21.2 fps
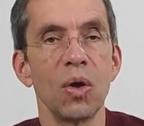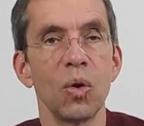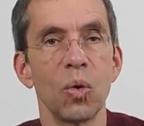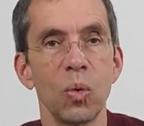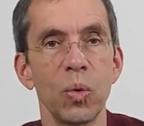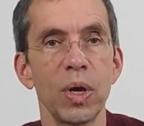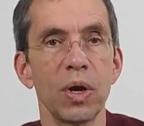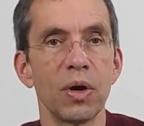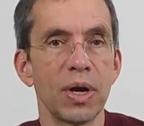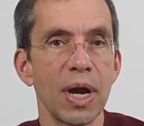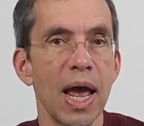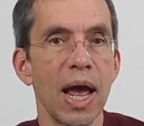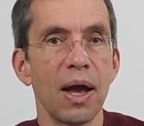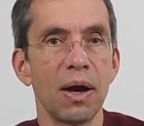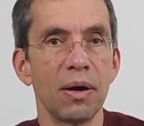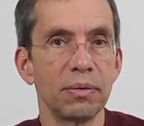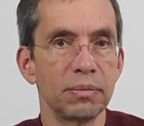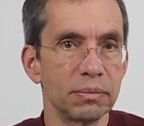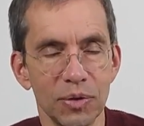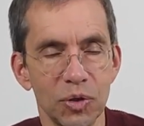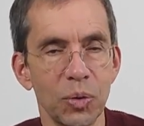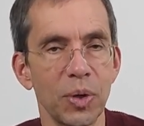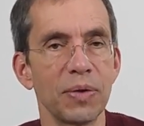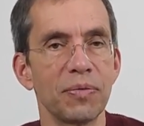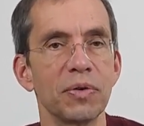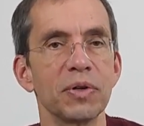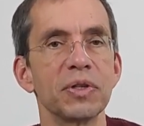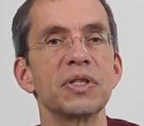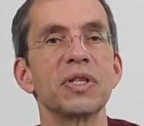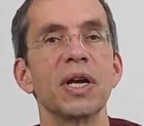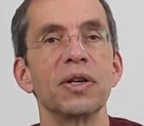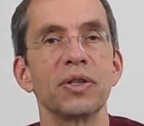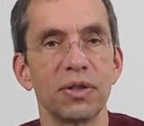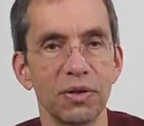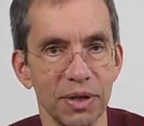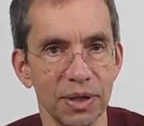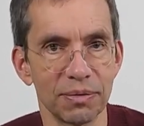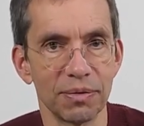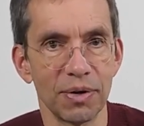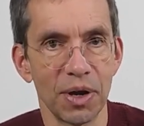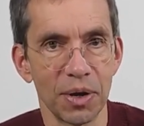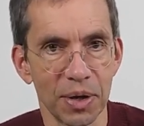We are now 21st
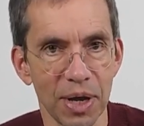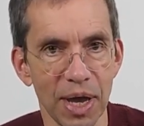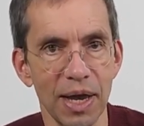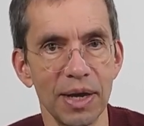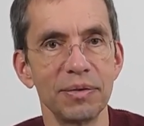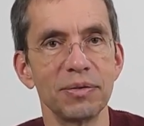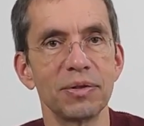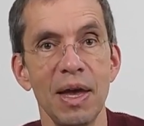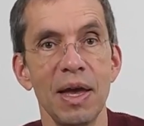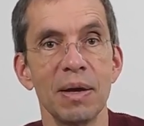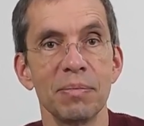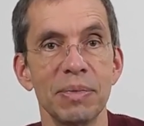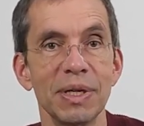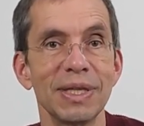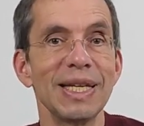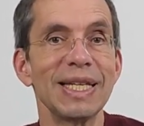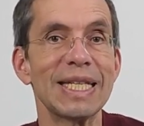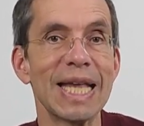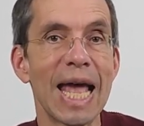century, okay? But this